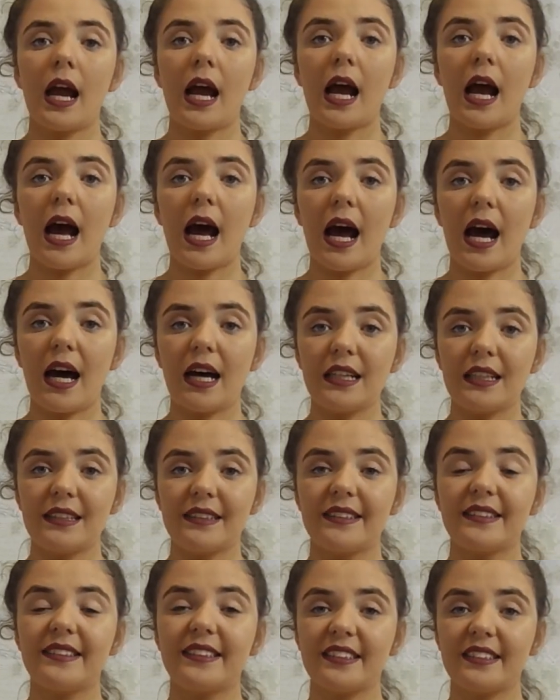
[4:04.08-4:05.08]
And
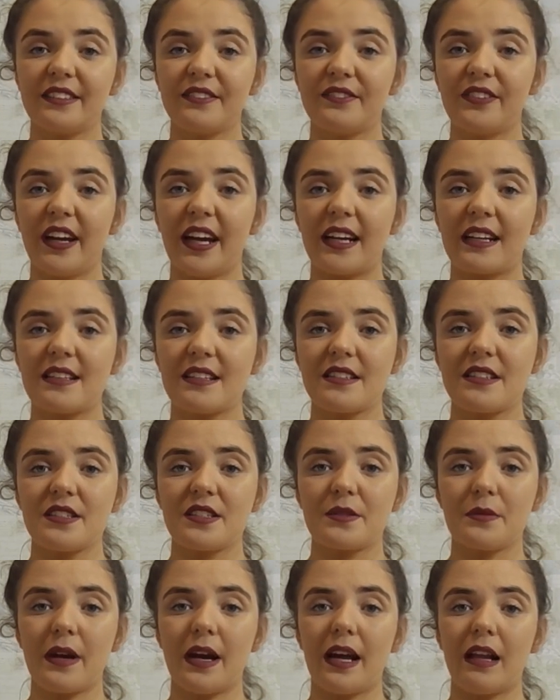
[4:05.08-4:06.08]
disinfectant as
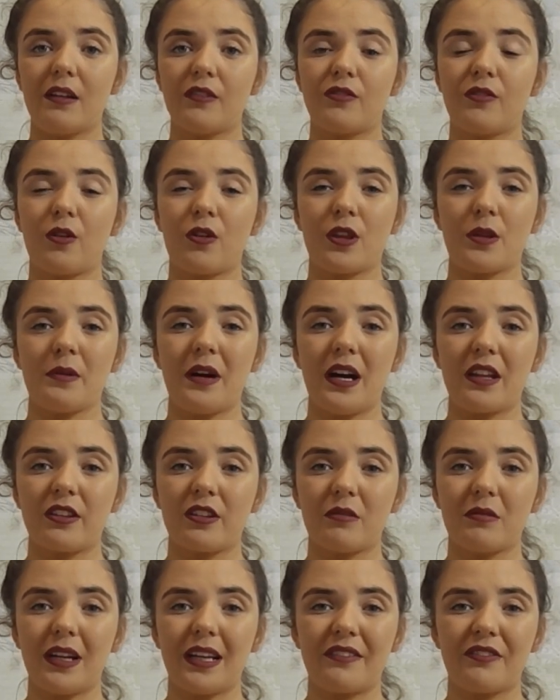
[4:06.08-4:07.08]
well for the bathroom,
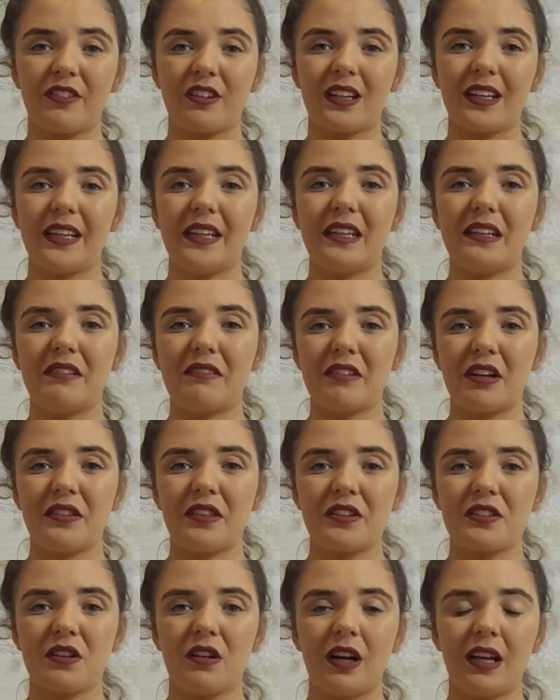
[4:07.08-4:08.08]
like for cleaning around the
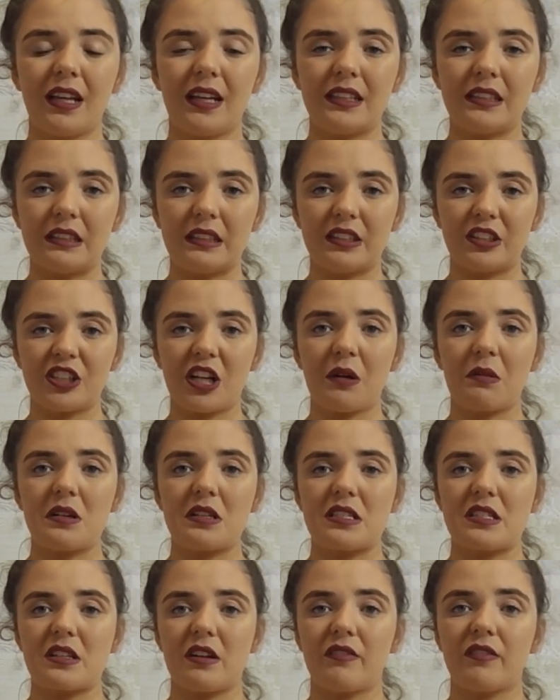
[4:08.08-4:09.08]
toilet and the shower and
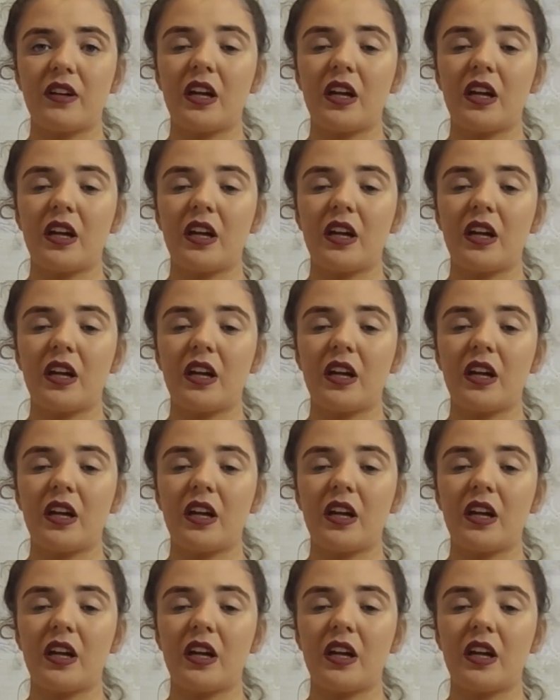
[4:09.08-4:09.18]
stuff.